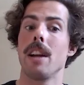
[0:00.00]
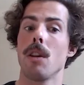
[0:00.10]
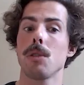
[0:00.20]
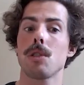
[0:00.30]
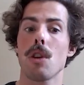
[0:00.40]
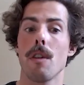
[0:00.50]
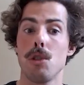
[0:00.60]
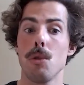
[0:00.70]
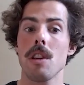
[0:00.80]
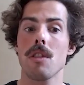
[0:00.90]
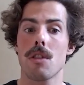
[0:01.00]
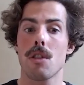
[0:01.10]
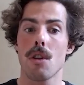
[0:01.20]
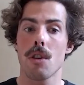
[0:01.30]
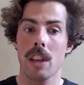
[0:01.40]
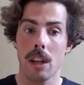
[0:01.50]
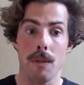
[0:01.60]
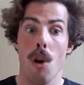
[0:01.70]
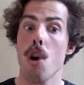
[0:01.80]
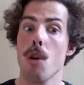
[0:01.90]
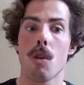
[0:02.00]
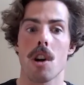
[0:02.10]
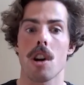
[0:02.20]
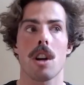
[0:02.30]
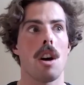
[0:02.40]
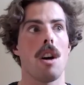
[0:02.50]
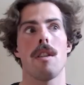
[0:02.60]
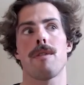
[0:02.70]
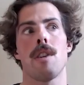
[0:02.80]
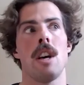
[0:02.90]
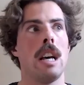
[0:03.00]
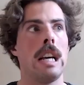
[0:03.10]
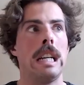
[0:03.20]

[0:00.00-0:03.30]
and also of doing the kind of homework of